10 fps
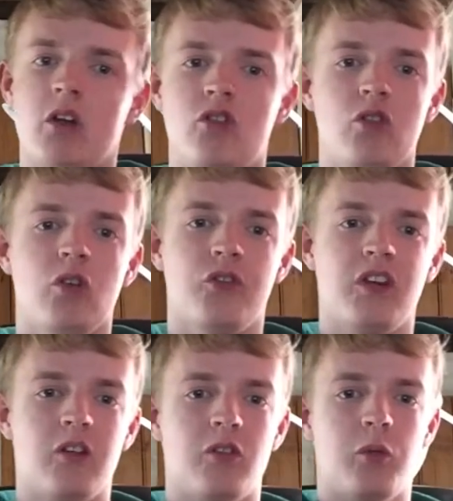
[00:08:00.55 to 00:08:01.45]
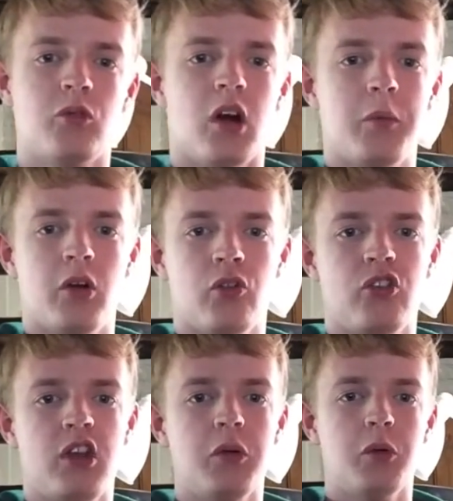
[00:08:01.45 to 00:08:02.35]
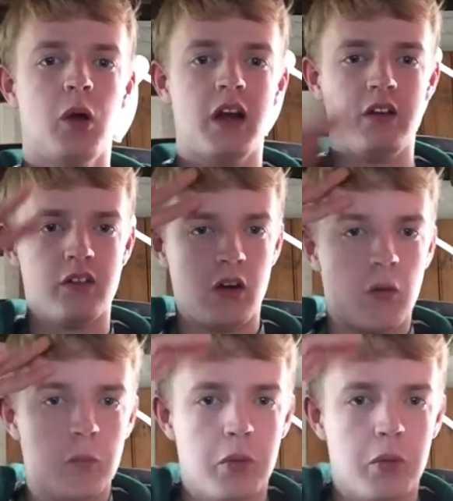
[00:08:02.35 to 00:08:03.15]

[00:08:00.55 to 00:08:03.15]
and do not forget to subscribe, and I'll see you all later.